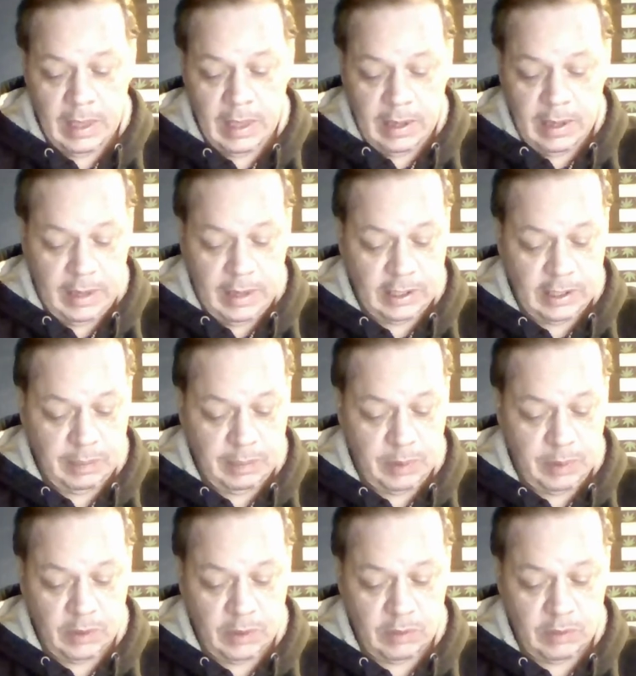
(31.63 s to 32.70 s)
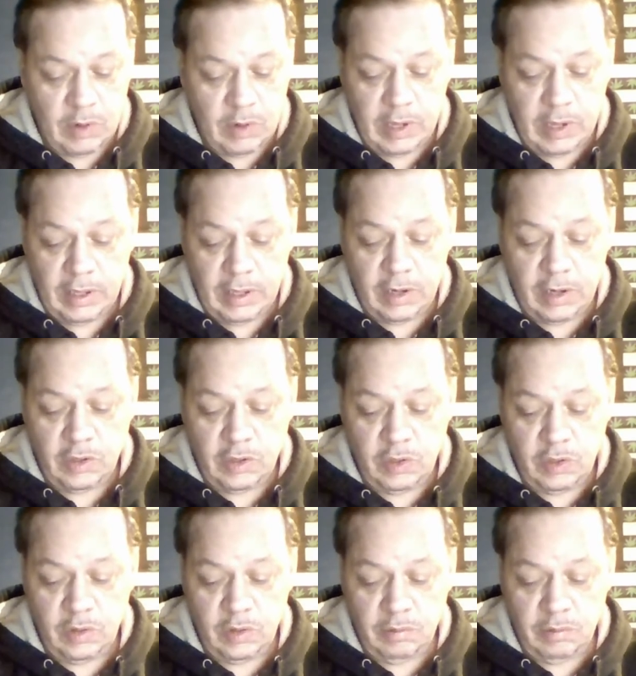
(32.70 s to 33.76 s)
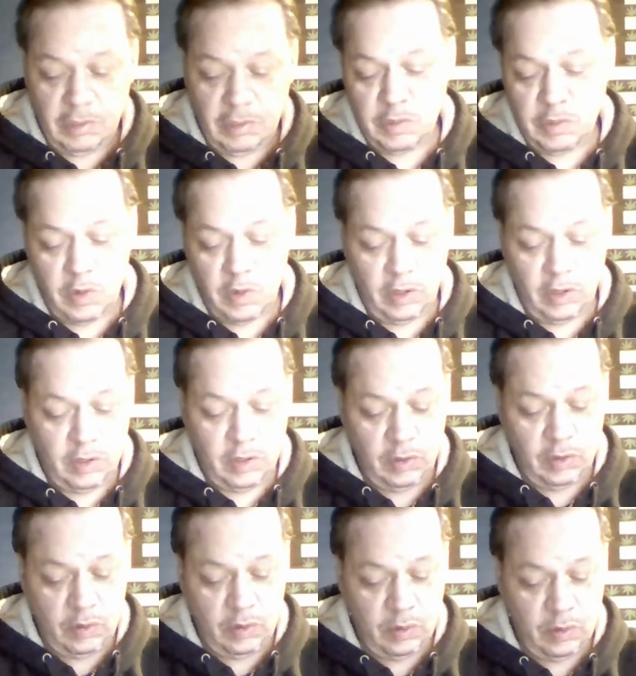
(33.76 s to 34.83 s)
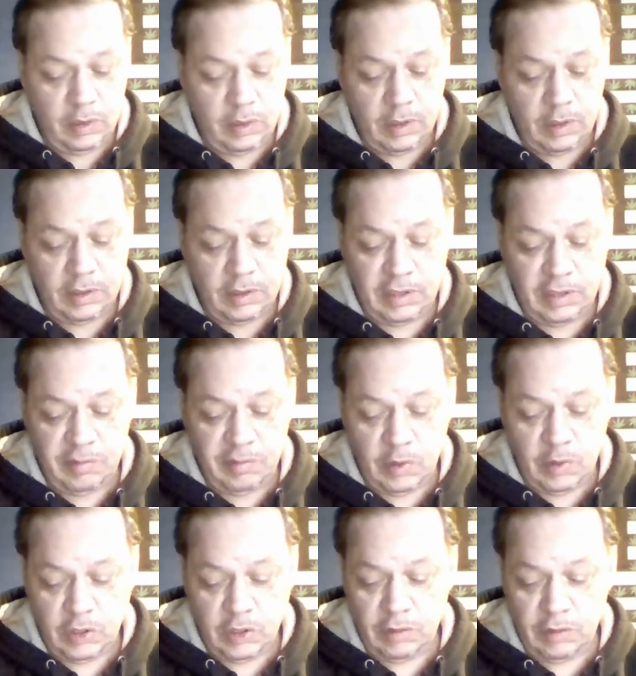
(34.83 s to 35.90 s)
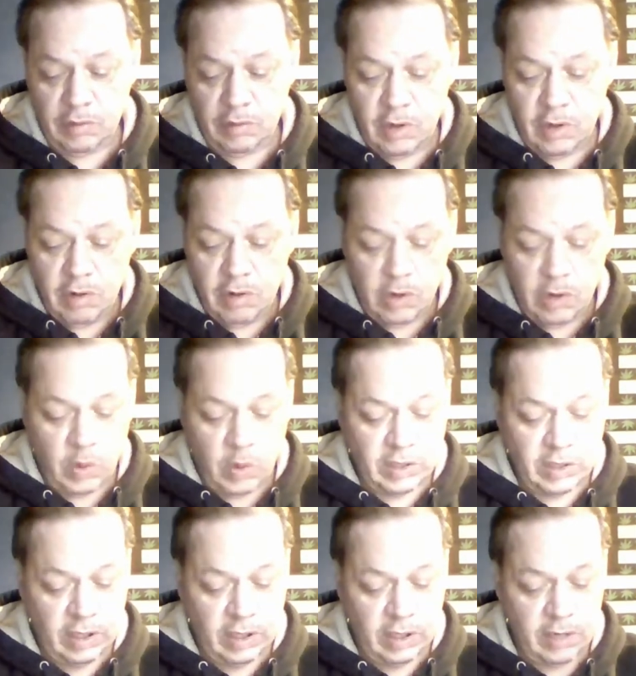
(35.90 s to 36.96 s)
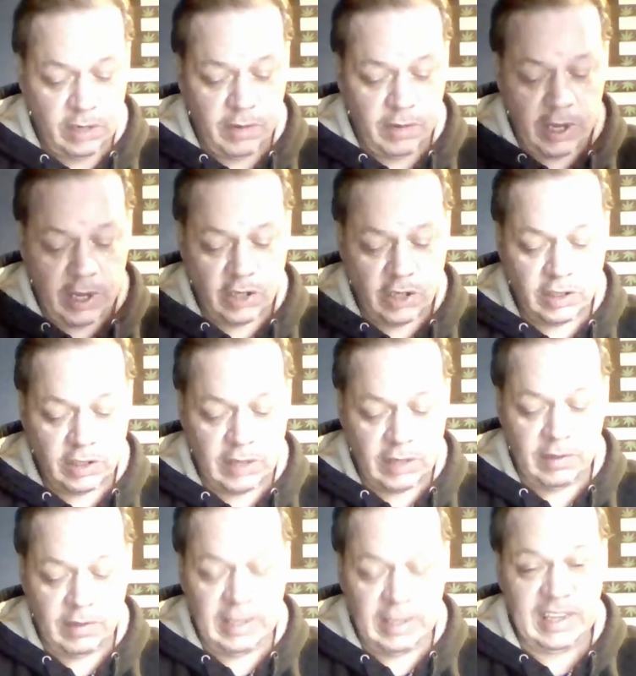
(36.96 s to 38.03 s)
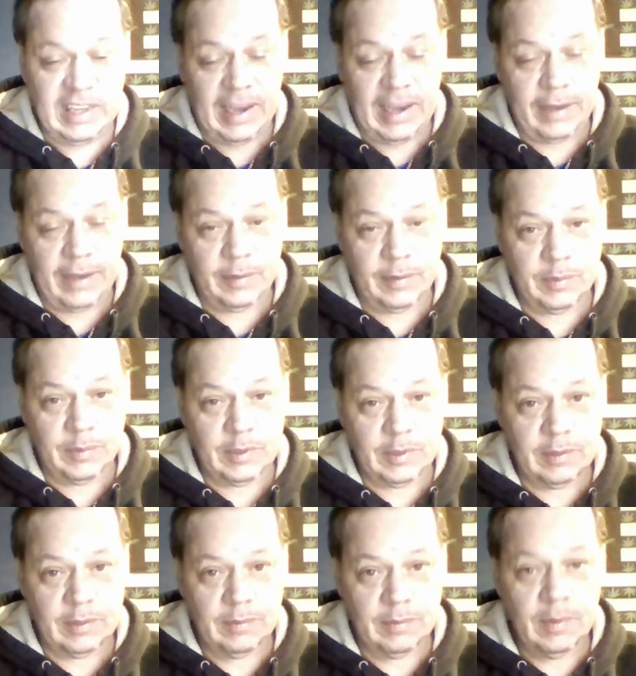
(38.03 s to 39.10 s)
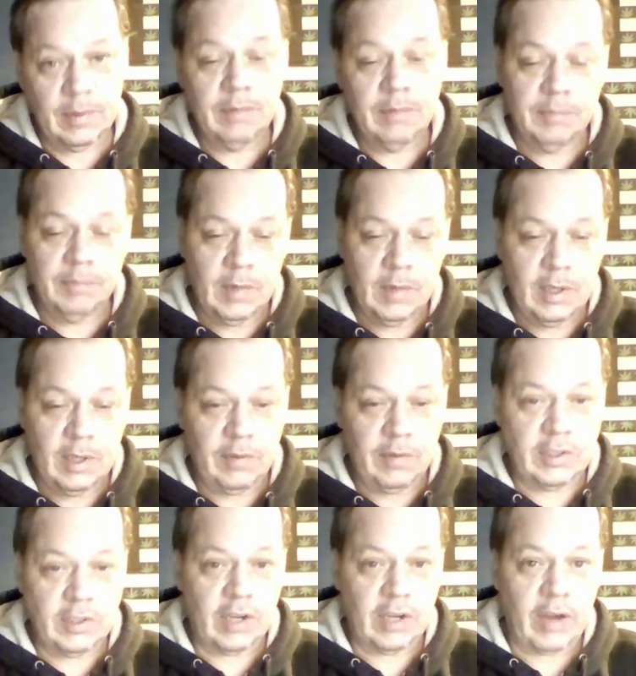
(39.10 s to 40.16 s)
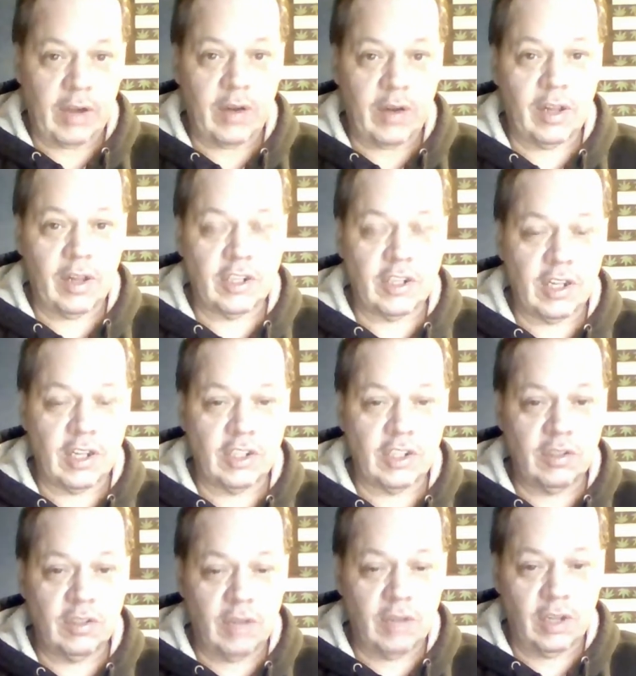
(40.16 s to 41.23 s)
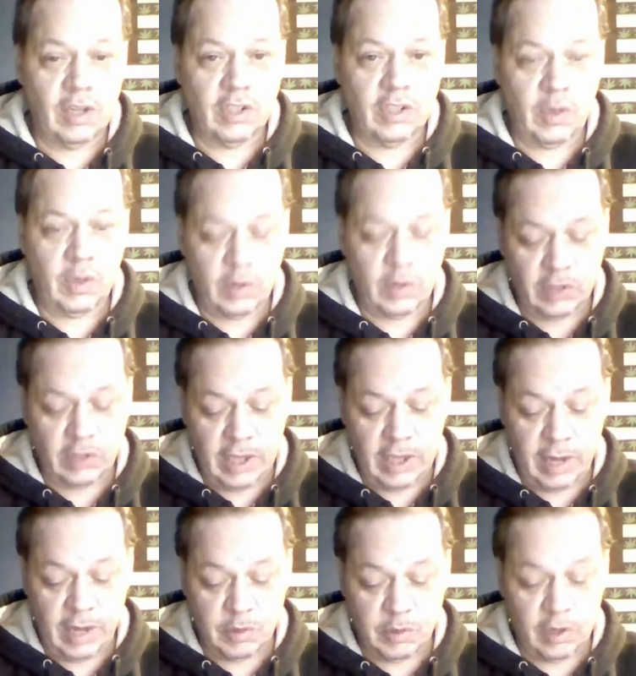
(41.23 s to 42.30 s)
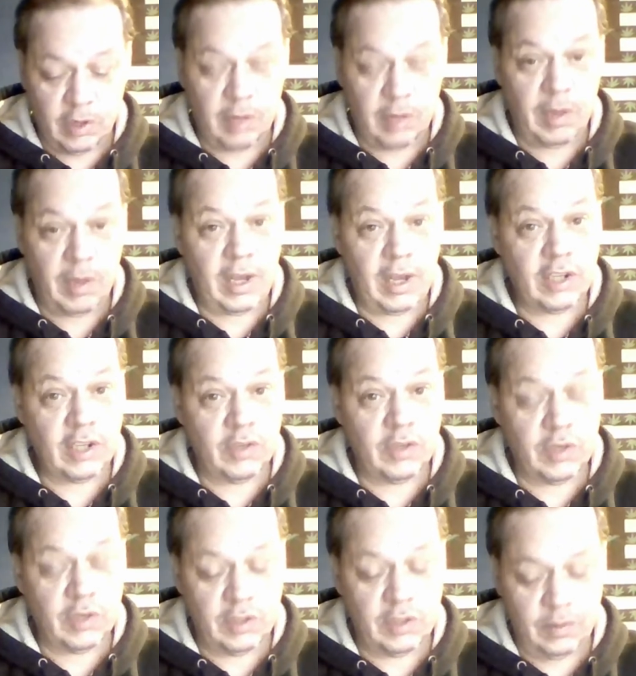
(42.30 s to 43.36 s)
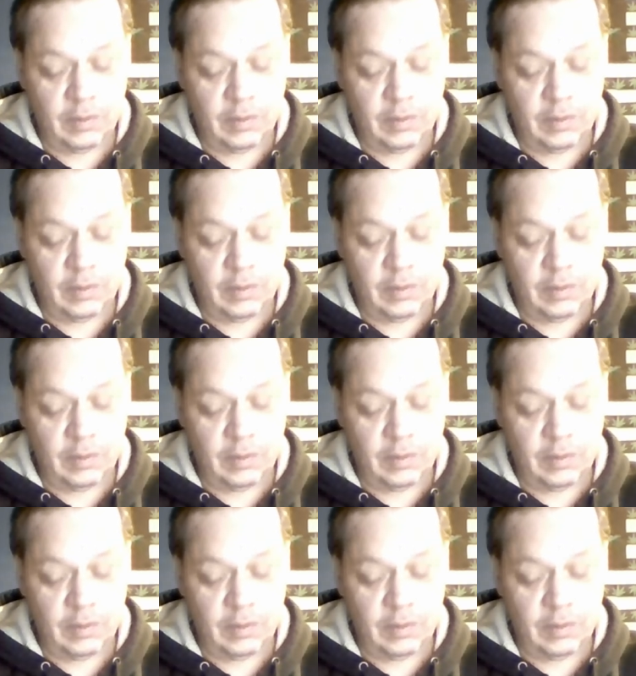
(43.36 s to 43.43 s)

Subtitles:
Nancy Pelosi wrote a letter this morning to the Steve Mnuchin requesting clarification of seven key items. If you stick around, I'll tell you what those key items are. They might actually interest you.